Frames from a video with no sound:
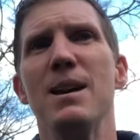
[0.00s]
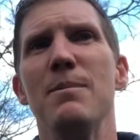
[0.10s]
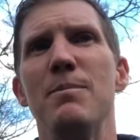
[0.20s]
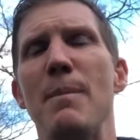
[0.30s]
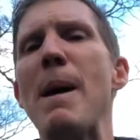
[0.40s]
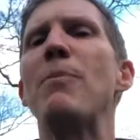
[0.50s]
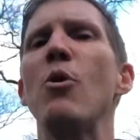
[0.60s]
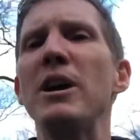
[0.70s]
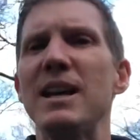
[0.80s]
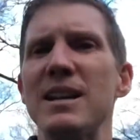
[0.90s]
But my
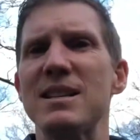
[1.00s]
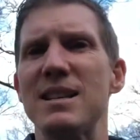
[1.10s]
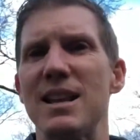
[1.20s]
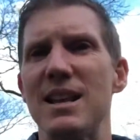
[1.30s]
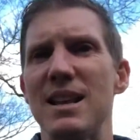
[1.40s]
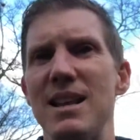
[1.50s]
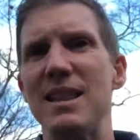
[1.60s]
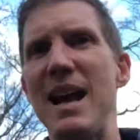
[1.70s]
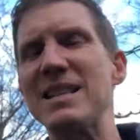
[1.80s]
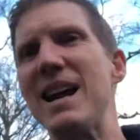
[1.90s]
point is,
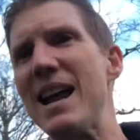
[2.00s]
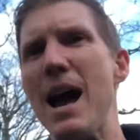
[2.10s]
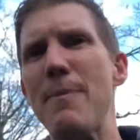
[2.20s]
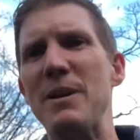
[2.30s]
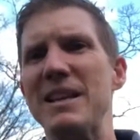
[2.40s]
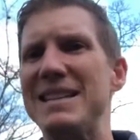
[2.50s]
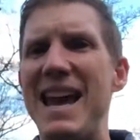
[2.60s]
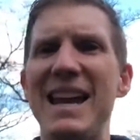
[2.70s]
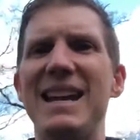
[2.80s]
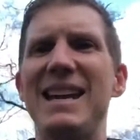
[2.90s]
that's not happening
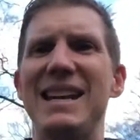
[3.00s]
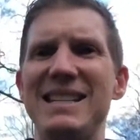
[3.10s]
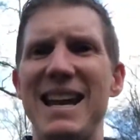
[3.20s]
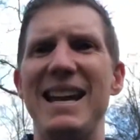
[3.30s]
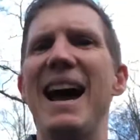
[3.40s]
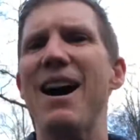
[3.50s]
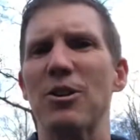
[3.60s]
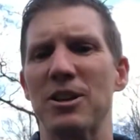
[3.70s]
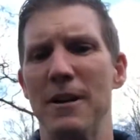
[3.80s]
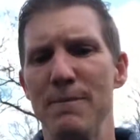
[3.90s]
day in and day out.